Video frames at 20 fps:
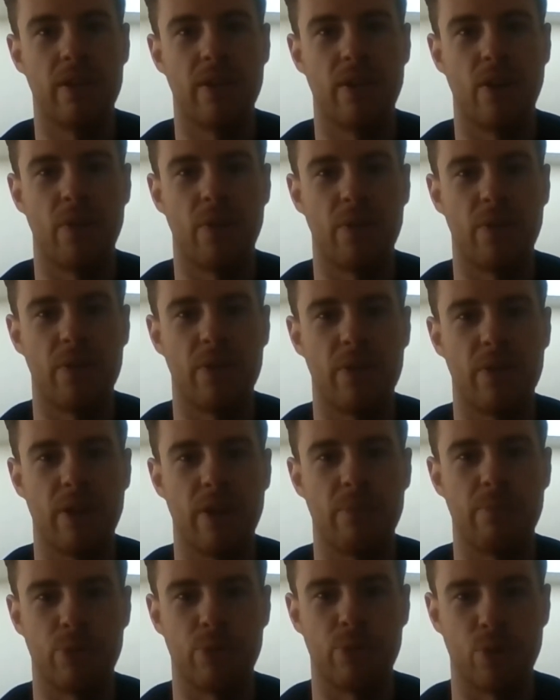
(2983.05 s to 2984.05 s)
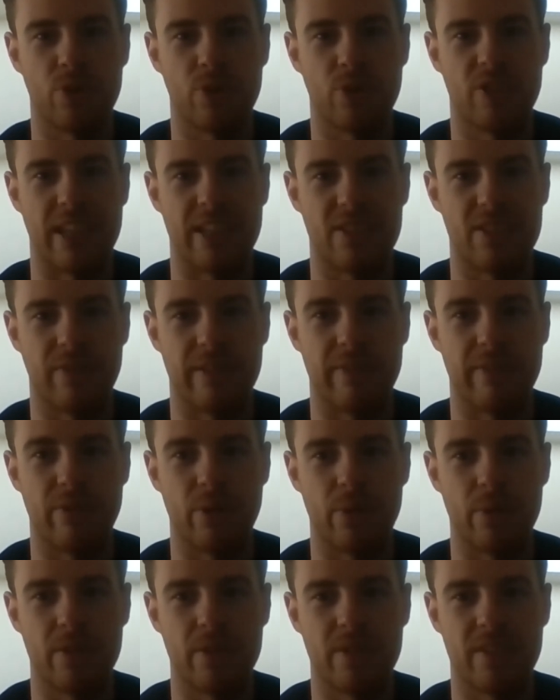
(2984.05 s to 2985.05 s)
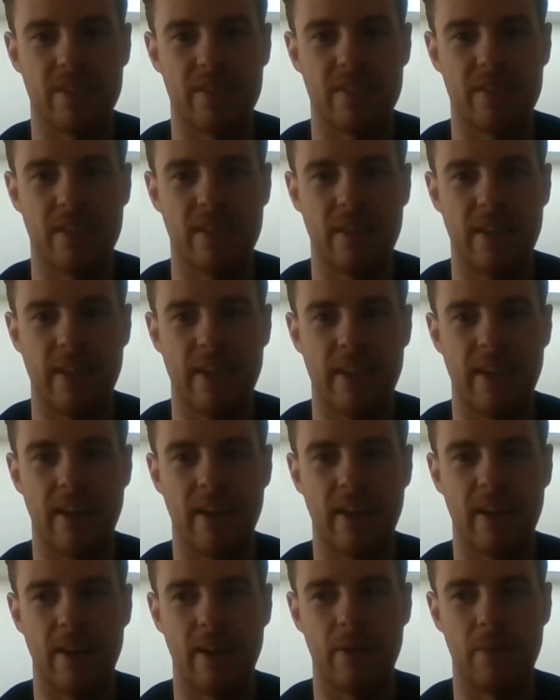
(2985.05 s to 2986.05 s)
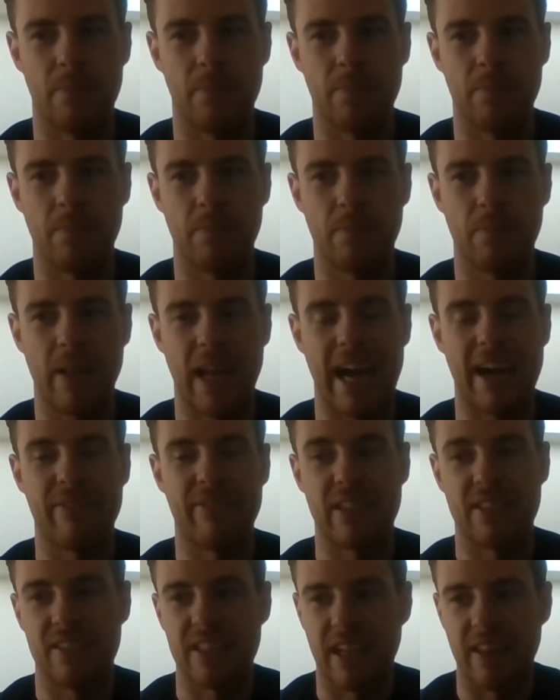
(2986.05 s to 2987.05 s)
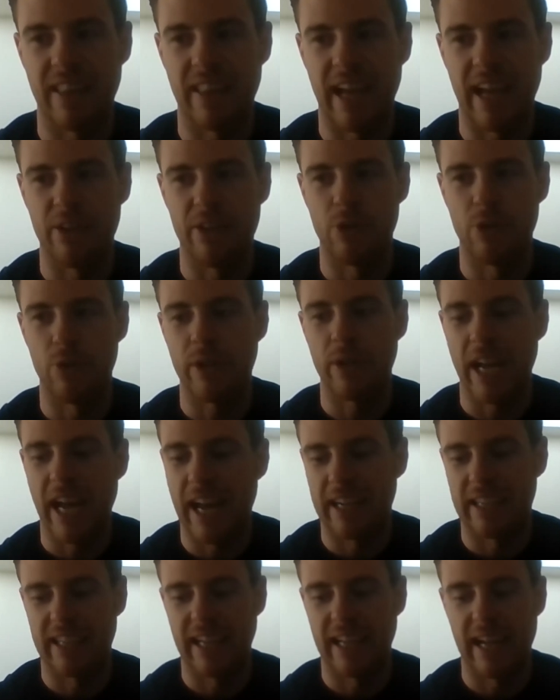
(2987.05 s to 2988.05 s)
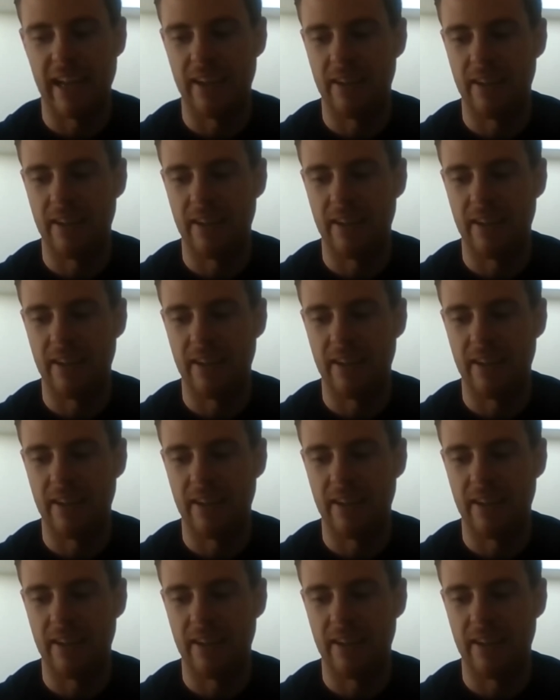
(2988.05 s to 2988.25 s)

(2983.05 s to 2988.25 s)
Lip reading: on a broad sense of influencers. Having said that, you can get